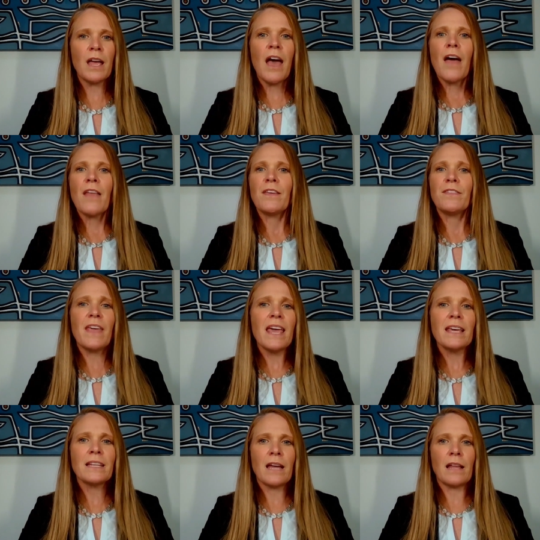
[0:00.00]
that they
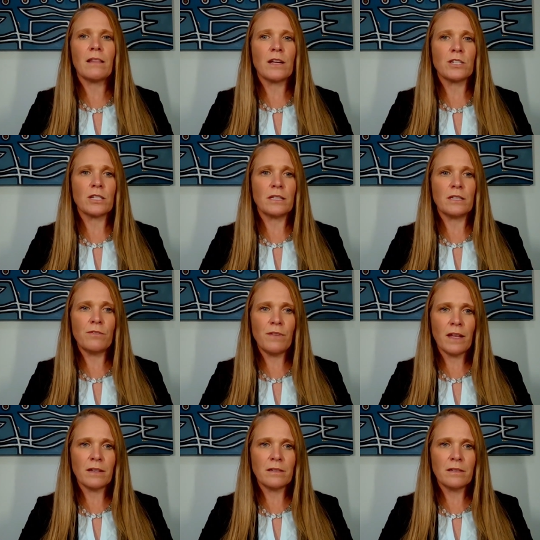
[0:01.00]
cannot logically
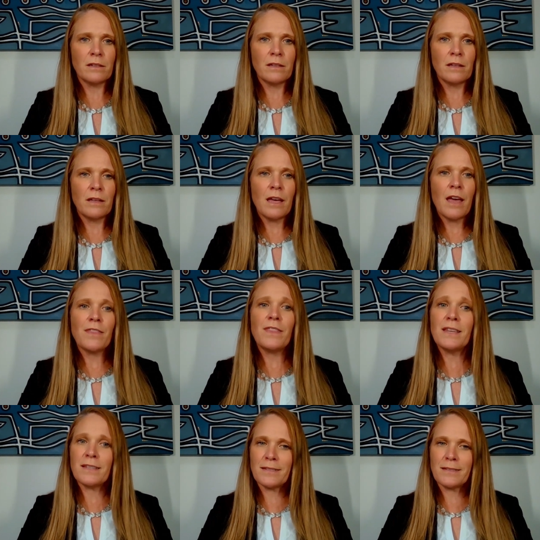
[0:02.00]
defend.
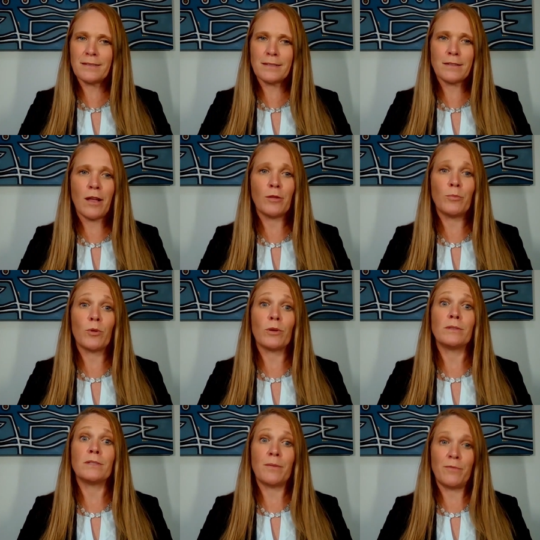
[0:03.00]
This is called moral
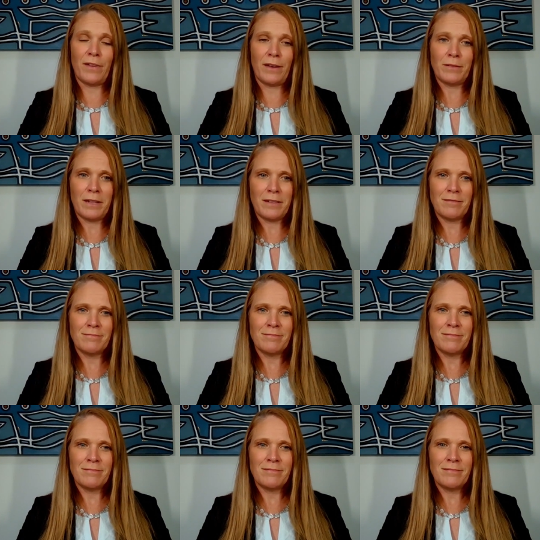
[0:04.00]
dumbfounding.
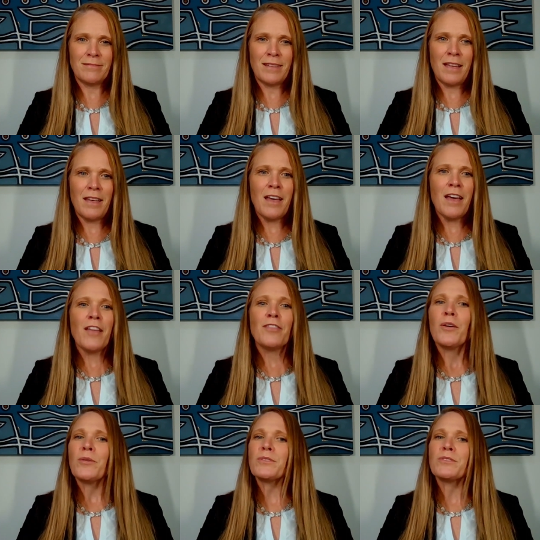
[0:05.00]
Those
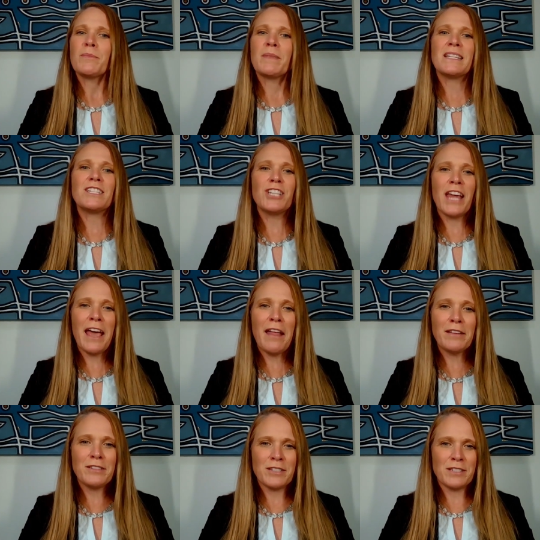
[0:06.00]
are some of the
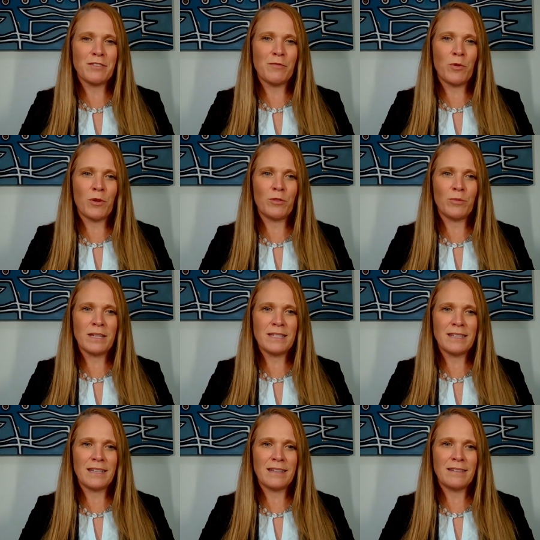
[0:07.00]
challenges of moral
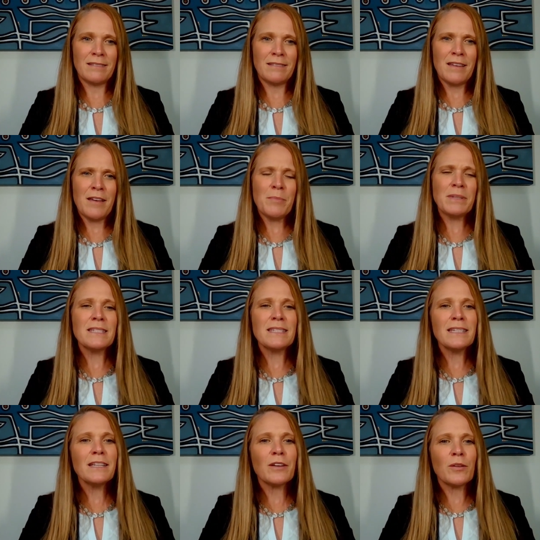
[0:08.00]
reasoning, but
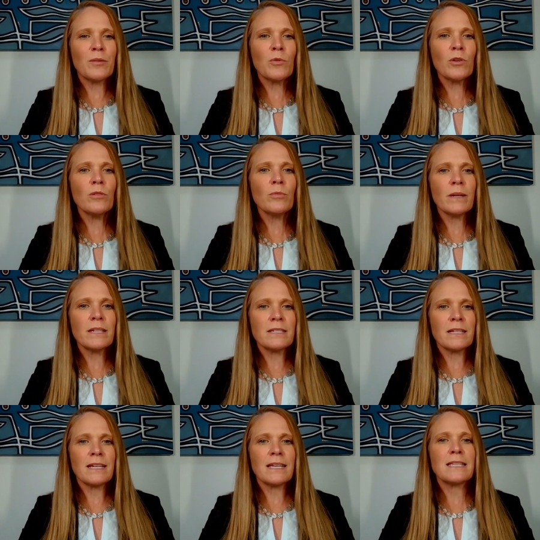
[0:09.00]
still, moral reasoning
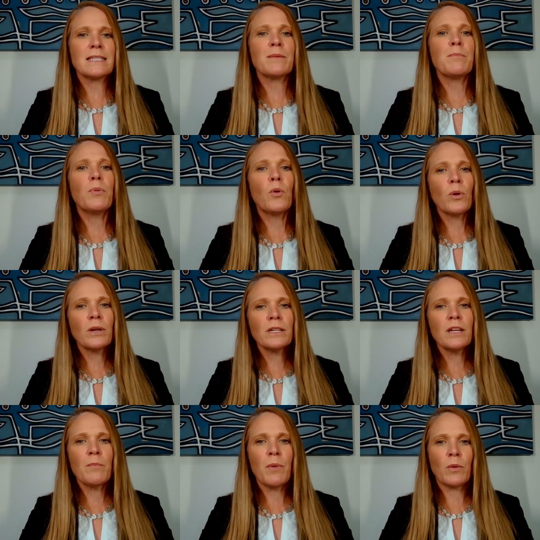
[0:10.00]
is an important
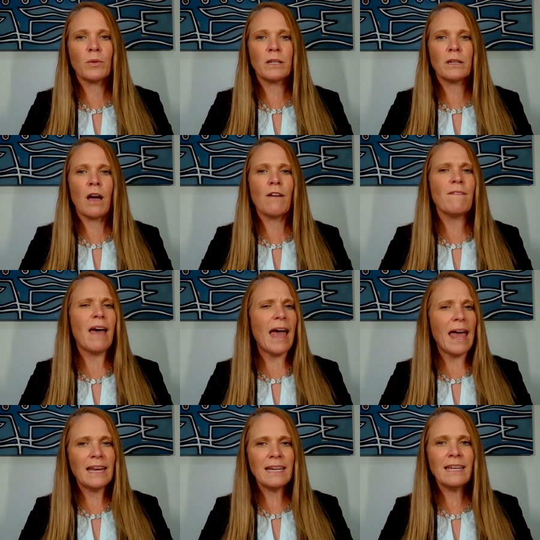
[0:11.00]
component of
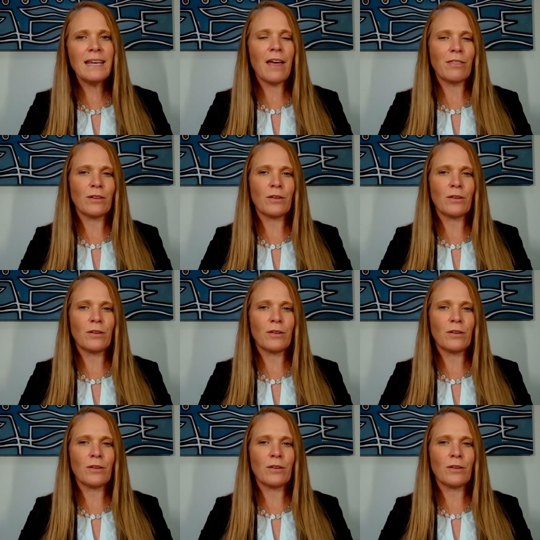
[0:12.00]
any ethical